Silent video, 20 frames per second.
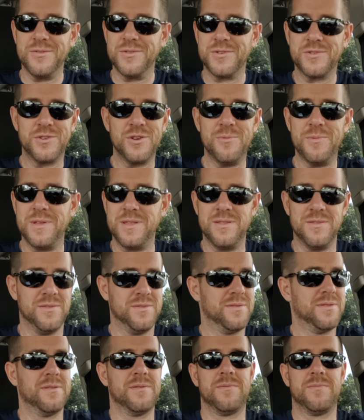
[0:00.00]
There's too many.
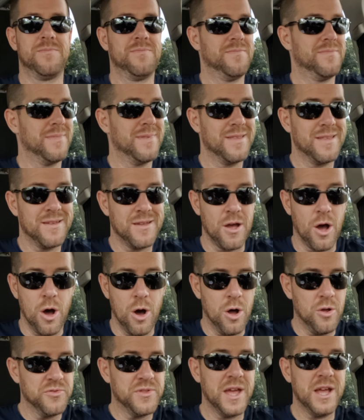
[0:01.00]

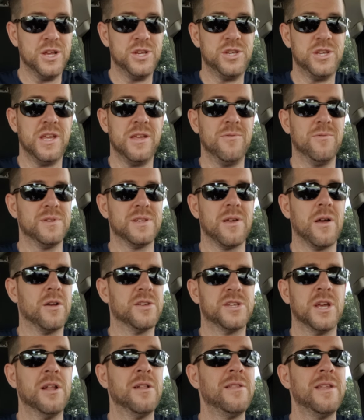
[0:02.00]
All day she was,
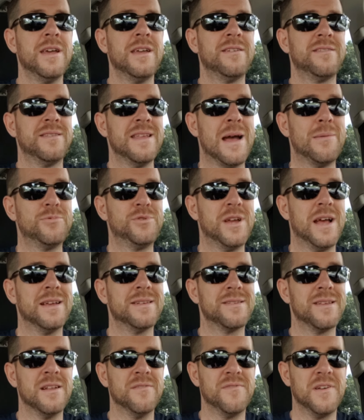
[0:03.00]
suddenly
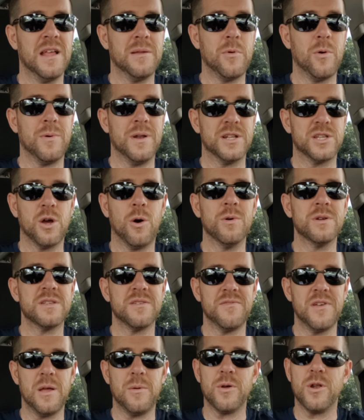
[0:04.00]
Snapchat's not available when it's always
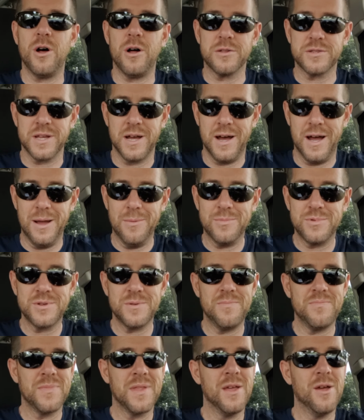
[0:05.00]
available at all
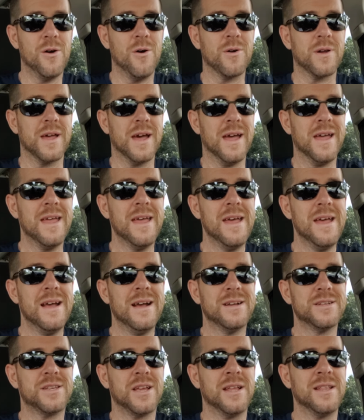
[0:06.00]
times. Okay?
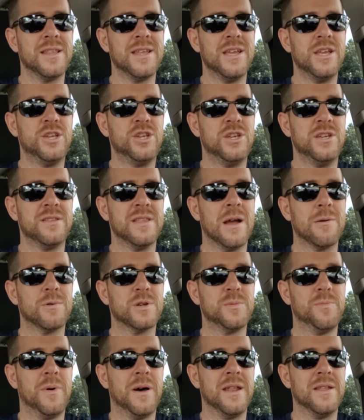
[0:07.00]
Suddenly she's not
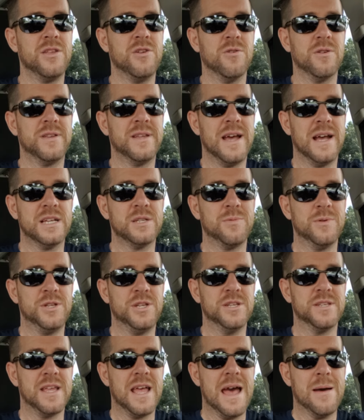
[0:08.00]
responding to your text when
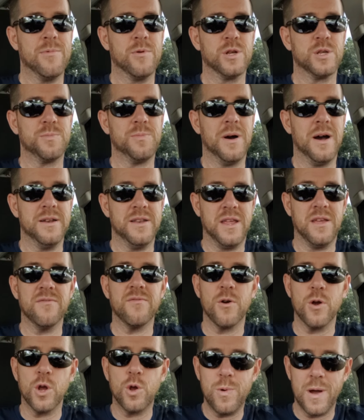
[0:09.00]
she's a habit of responding
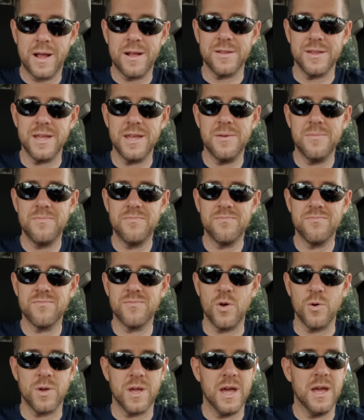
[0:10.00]
very quickly.
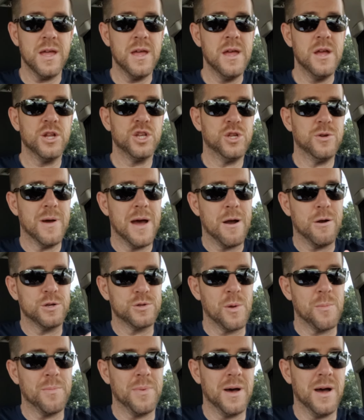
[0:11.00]
Okay? 2
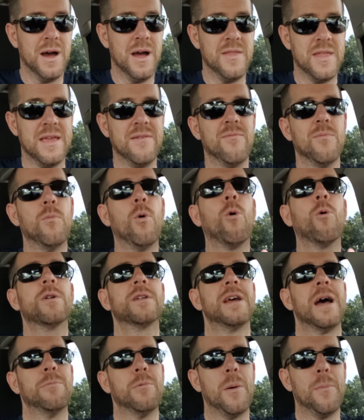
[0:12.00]
hours went by, then even more
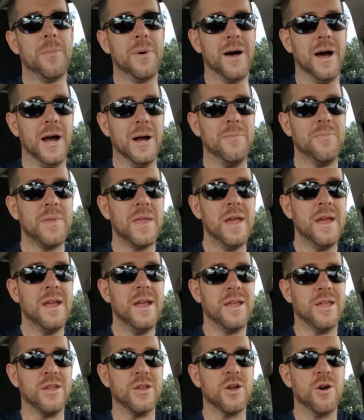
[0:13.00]
time went by.
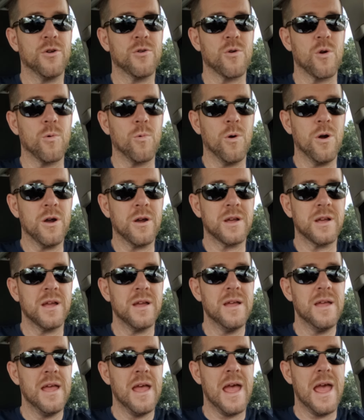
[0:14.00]
You go to her work
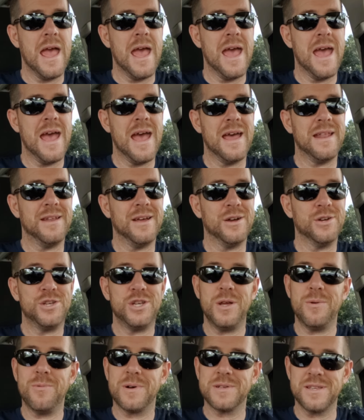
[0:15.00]
and
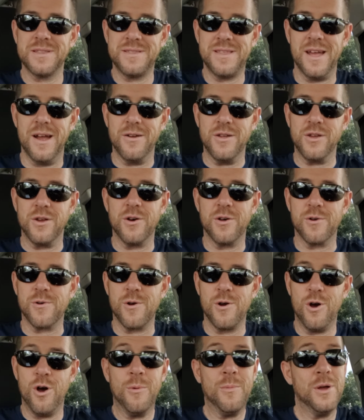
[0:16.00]
she wasn't there. You go to
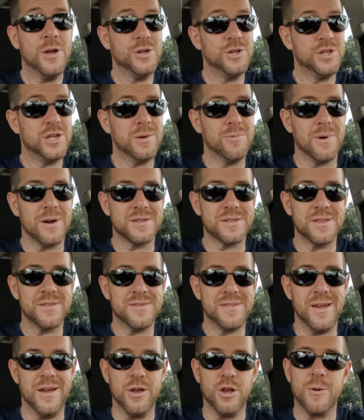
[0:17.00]
her home, she
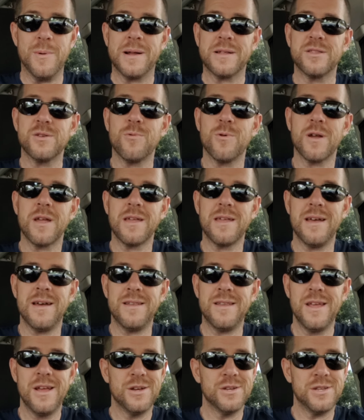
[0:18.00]
wasn't there. You go back to the work
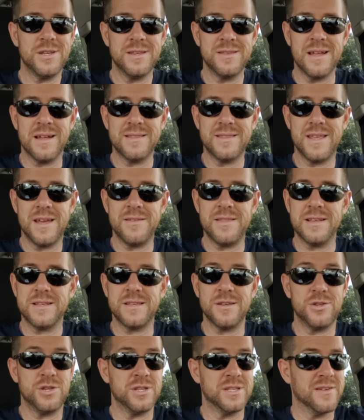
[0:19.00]
again, she's not there, and they
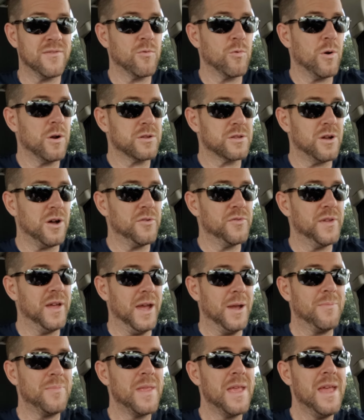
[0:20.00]
said she's never worked all
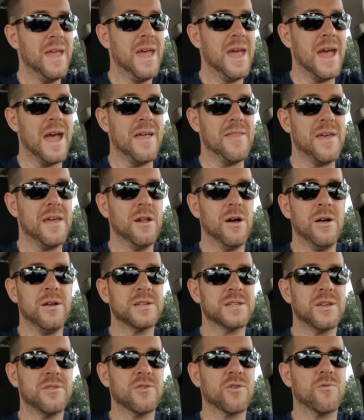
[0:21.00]
day. And then all
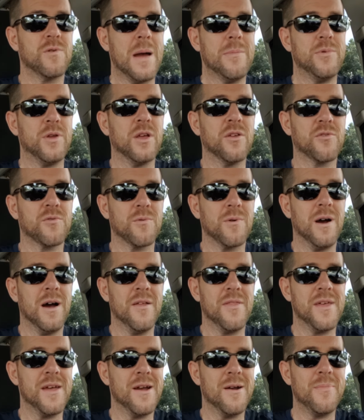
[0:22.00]
this other crap you can throw
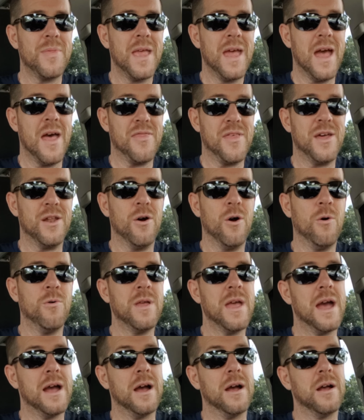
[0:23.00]
on there. And then, oh
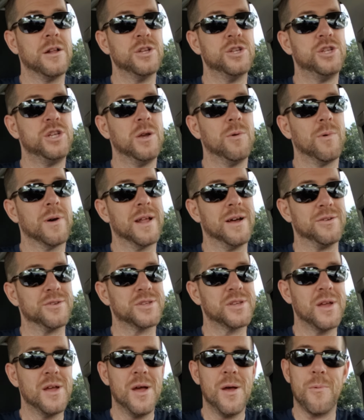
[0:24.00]
yeah, gee, what
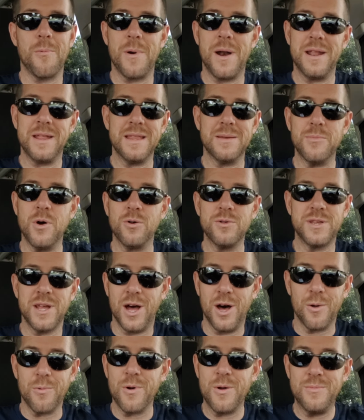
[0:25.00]
else? Renting the
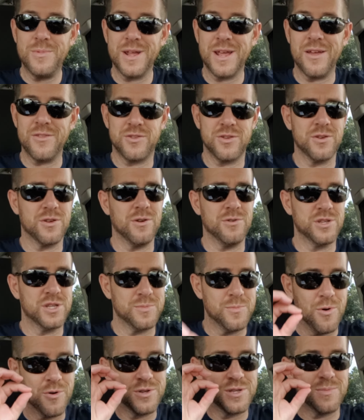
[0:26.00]
motel room to get to go
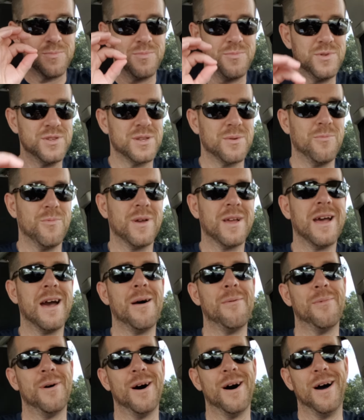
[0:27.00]
smoke some
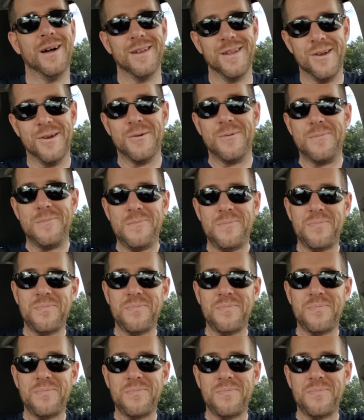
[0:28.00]
come on here.